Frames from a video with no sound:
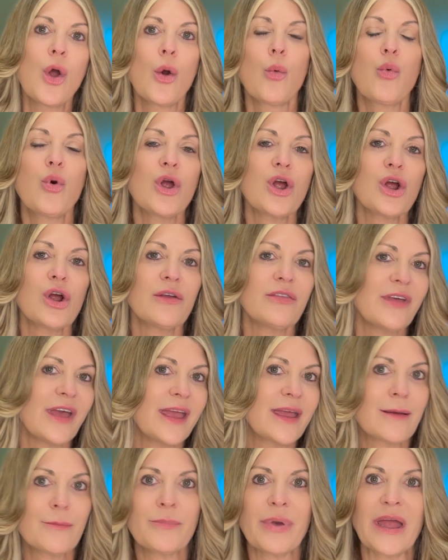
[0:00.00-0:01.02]
Where are they
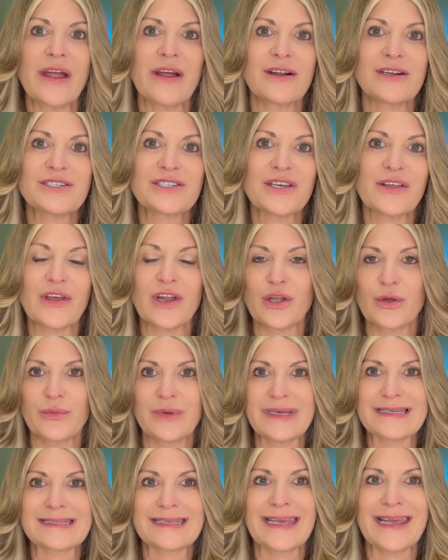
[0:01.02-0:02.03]
compared to the
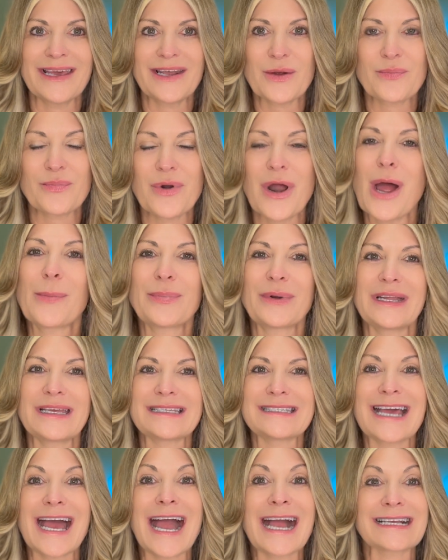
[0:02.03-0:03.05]
Louisiana property
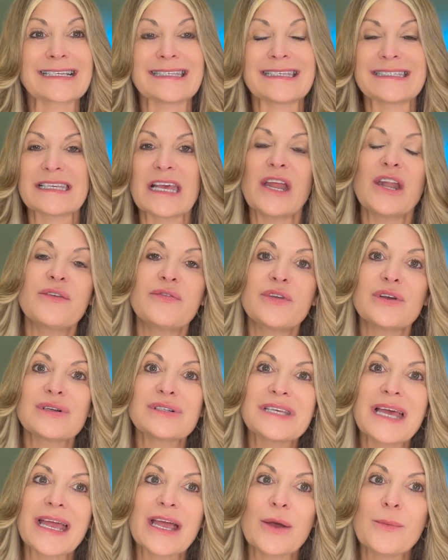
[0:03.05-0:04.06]
taxes? And if you'll
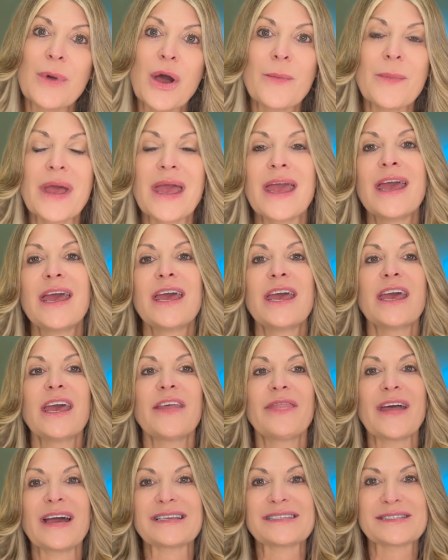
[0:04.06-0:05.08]
take a moment,
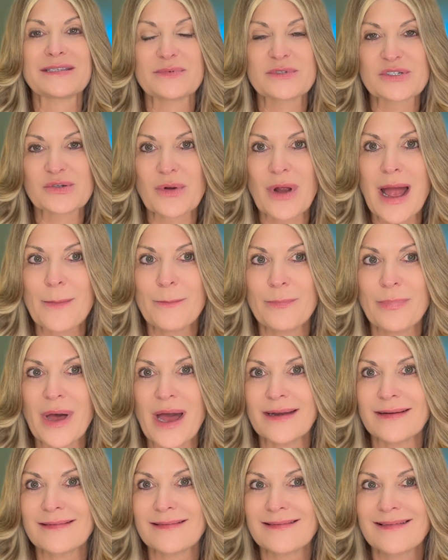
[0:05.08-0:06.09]
hit that subscribe
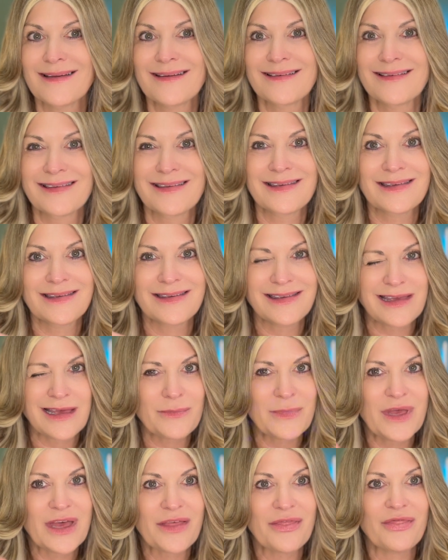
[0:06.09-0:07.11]
button. Give
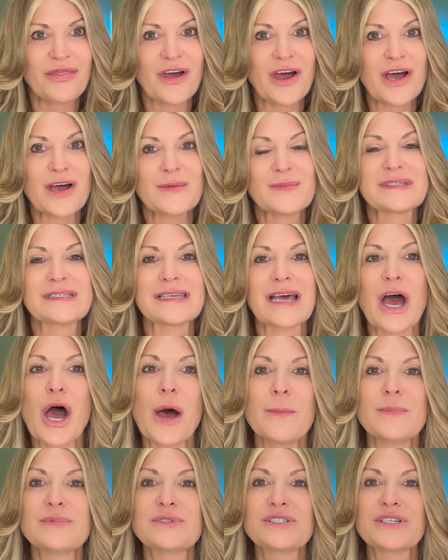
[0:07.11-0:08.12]
me a thumbs
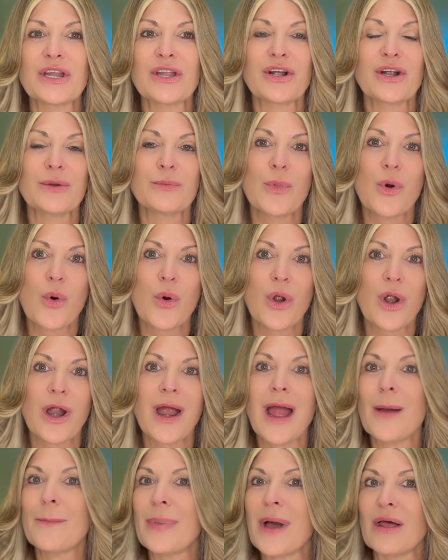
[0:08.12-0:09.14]
up to learn more
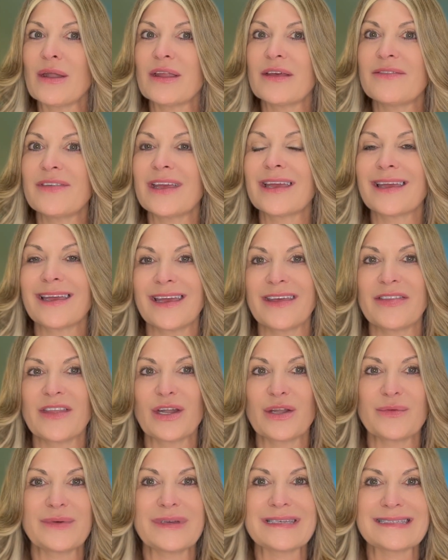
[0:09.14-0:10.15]
about living in the
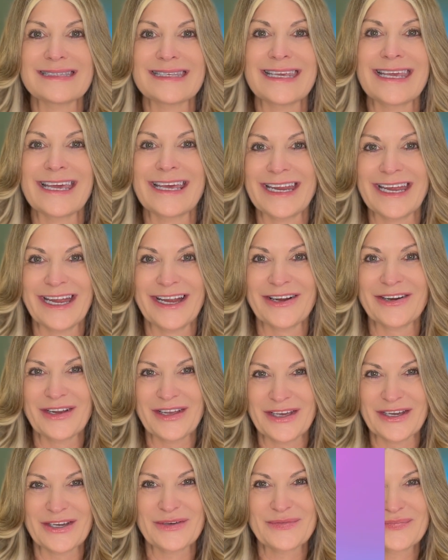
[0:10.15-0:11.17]
Louisiana
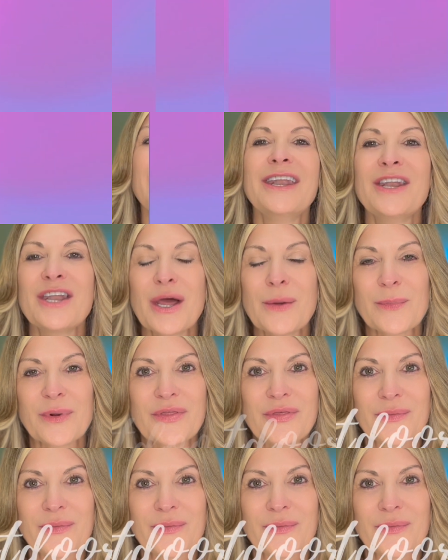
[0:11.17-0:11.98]
area. Number